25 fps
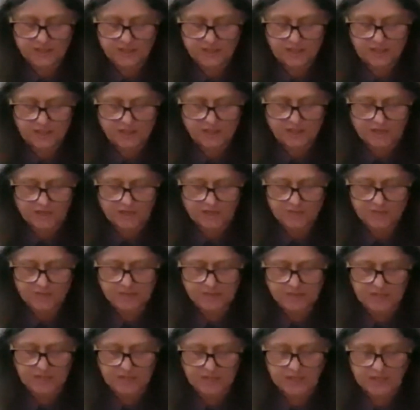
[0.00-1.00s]

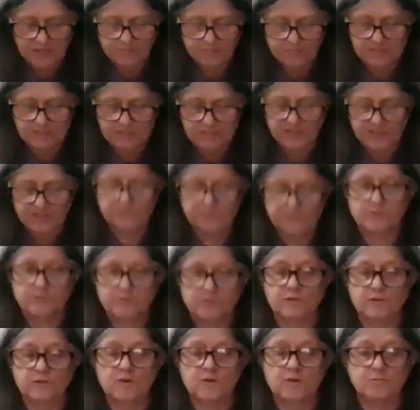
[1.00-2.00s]
economy and a peaceful
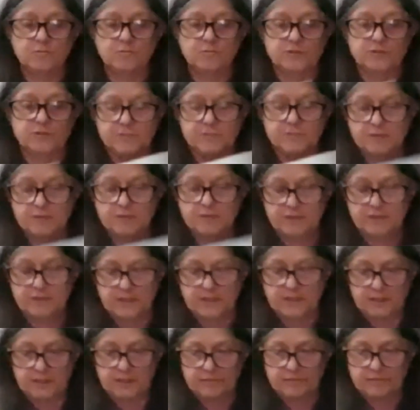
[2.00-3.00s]
global
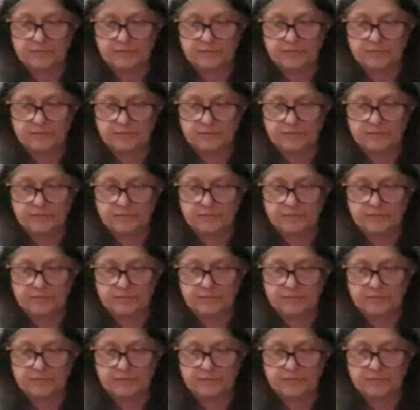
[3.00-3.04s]
community.